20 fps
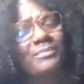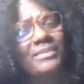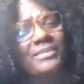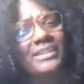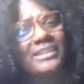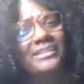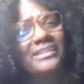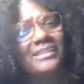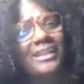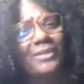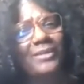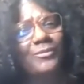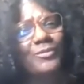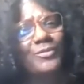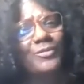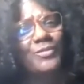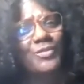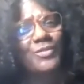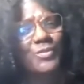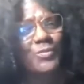big. Like,
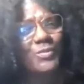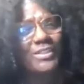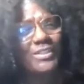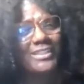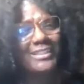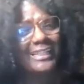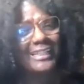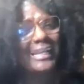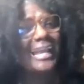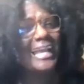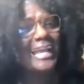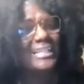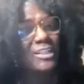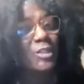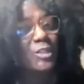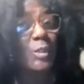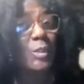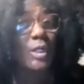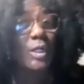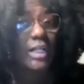so what like I had to
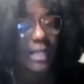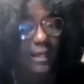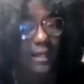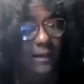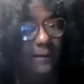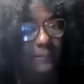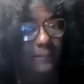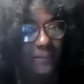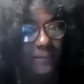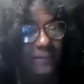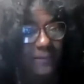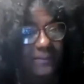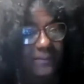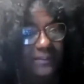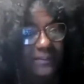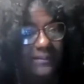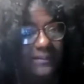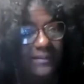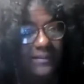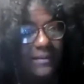look up
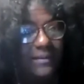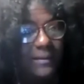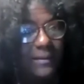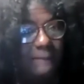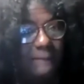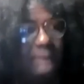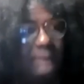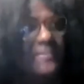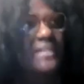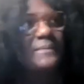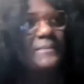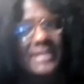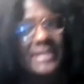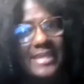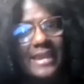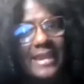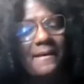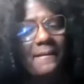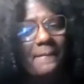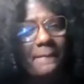
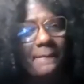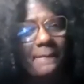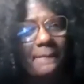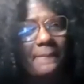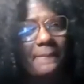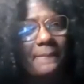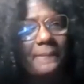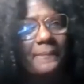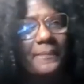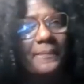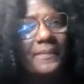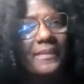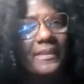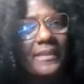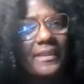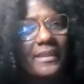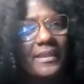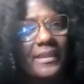BBM. Right.